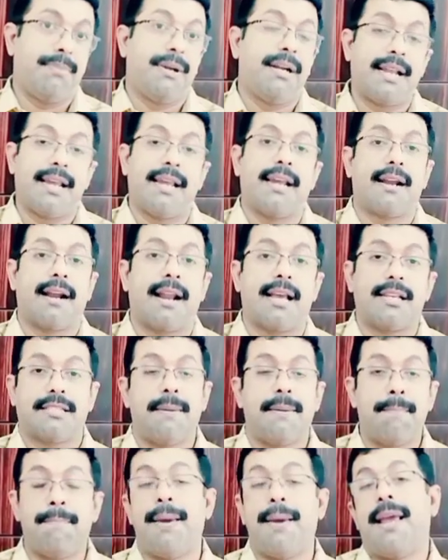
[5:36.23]
will be taken as
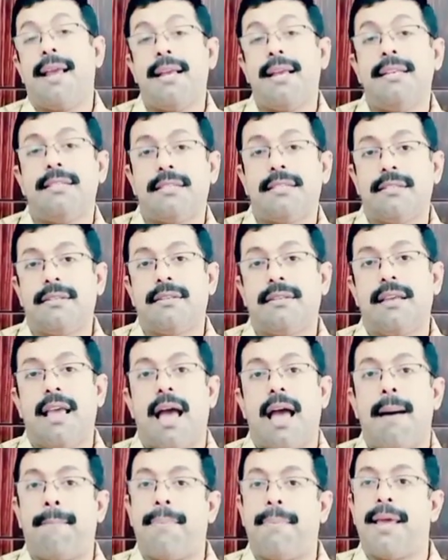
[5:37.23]
a base,
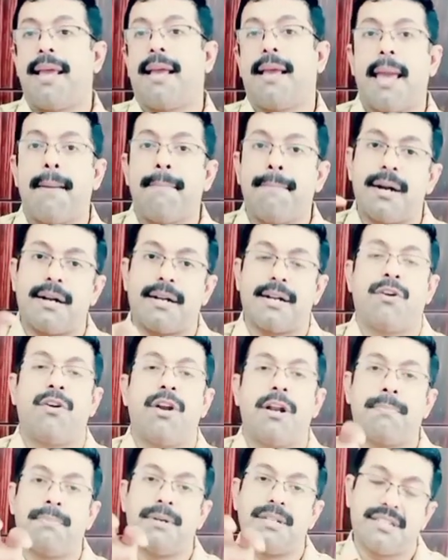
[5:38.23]
applying a
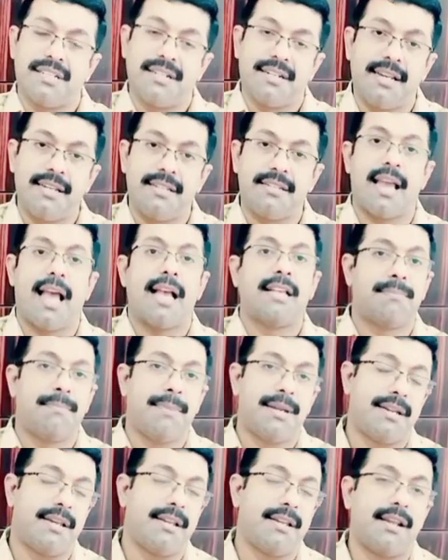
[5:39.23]
particular percentage as
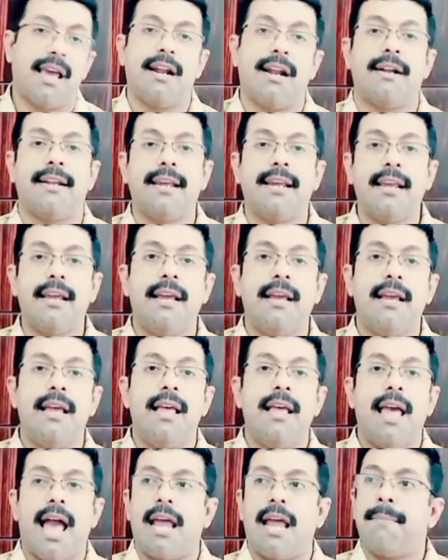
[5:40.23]
materiality
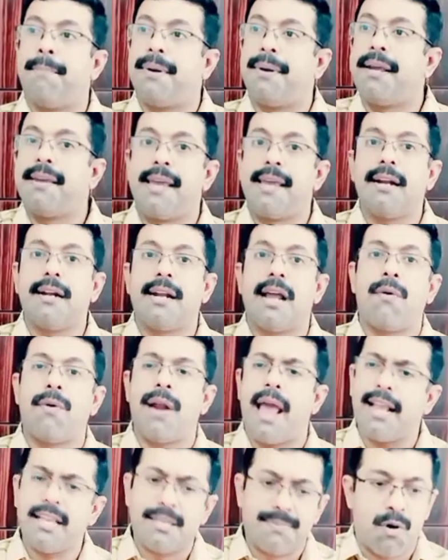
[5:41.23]
and bringing
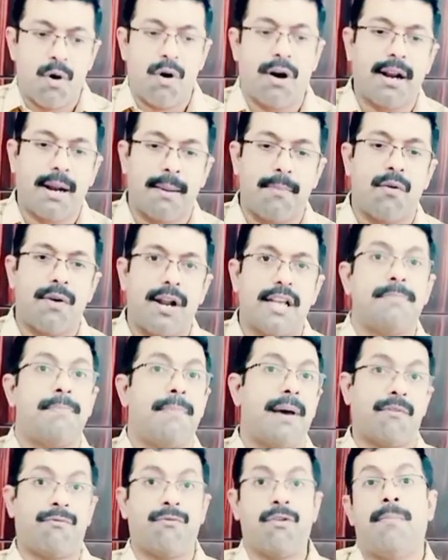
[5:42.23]
down a smaller amount as
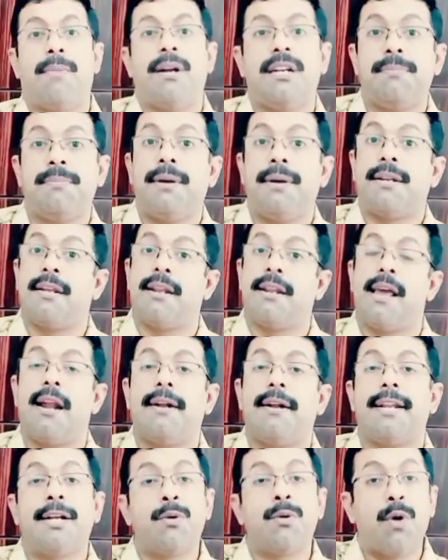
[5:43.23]
performance
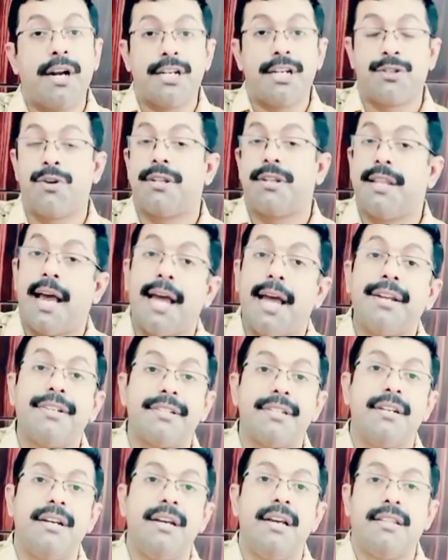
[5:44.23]
materiality to ensure
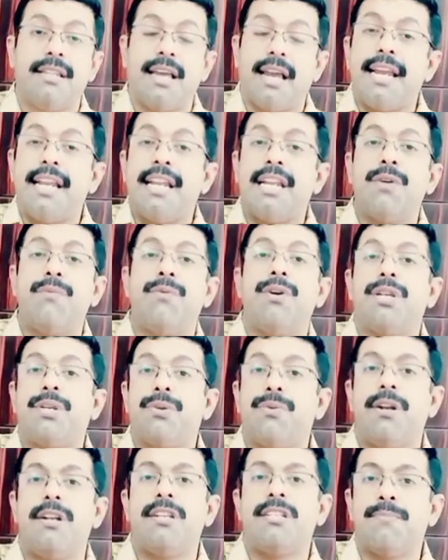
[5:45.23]
that the
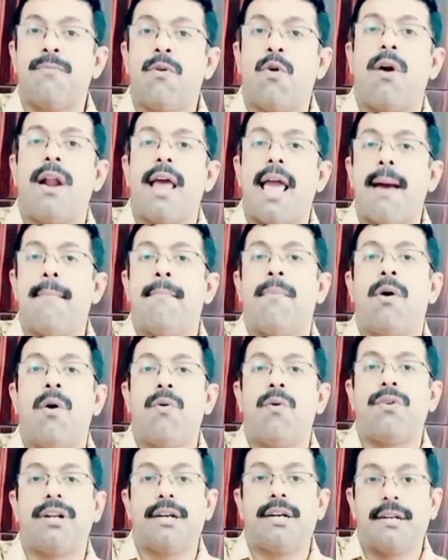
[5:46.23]
individual small
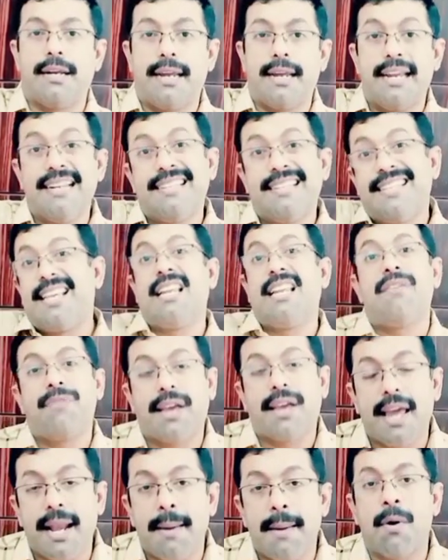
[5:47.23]
amount,
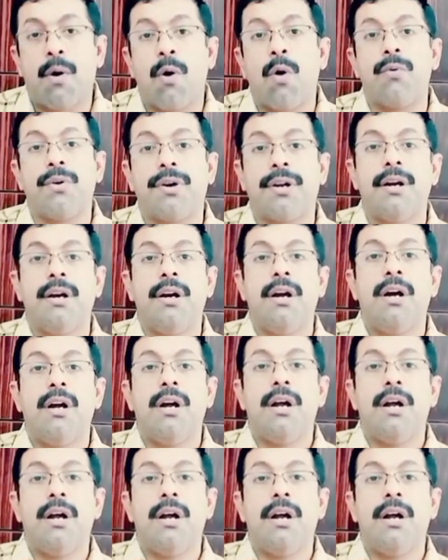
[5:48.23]
insignificant amount